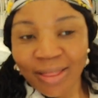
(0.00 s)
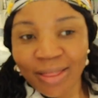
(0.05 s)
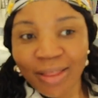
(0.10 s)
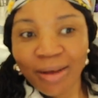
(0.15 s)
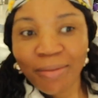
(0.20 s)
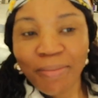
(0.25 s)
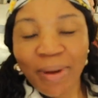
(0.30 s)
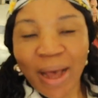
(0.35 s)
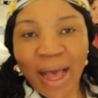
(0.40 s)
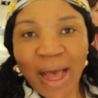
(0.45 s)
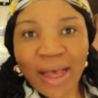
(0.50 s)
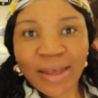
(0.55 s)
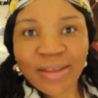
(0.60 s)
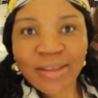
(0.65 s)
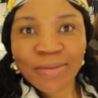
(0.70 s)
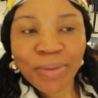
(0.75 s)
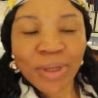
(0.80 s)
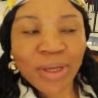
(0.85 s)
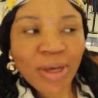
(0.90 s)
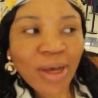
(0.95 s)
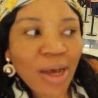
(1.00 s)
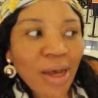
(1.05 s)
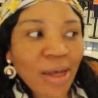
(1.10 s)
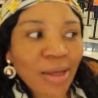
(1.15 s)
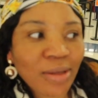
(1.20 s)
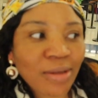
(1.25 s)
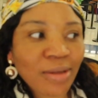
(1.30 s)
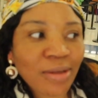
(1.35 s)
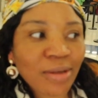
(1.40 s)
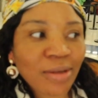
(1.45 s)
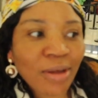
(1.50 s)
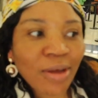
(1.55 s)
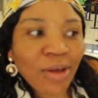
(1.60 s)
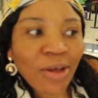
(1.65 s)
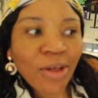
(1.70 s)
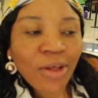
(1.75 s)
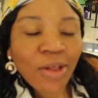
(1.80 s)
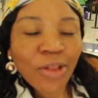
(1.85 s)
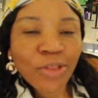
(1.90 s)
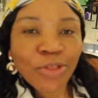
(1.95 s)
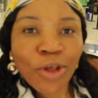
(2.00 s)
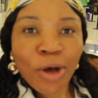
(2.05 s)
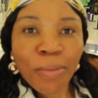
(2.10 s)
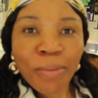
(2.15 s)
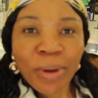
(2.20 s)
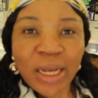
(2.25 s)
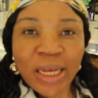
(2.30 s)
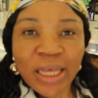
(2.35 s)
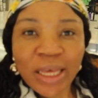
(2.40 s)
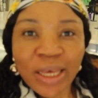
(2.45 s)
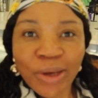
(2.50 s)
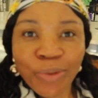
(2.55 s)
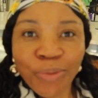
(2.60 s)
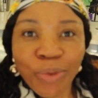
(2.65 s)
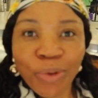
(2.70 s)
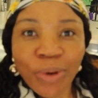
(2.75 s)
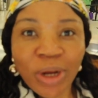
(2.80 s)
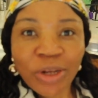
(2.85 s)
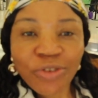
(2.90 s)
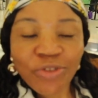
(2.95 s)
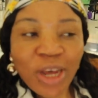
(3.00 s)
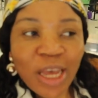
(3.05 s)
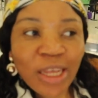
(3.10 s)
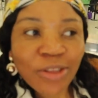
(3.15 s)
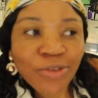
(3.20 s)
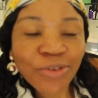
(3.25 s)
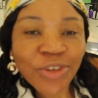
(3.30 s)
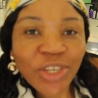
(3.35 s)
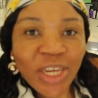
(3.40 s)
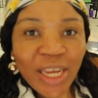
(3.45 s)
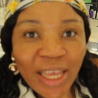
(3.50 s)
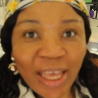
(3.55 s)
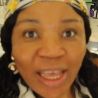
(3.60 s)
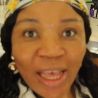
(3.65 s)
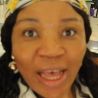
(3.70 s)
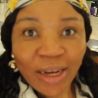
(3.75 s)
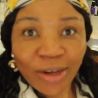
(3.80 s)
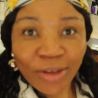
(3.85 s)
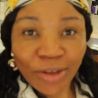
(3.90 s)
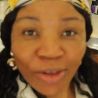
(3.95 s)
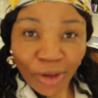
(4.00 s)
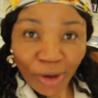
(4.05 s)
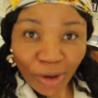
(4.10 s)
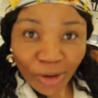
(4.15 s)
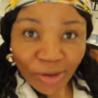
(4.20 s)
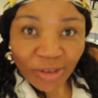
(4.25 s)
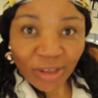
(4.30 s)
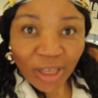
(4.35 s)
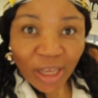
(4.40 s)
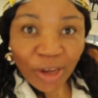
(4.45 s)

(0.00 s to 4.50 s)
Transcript: the bags because Normally, we were trying to check in at a kiosk.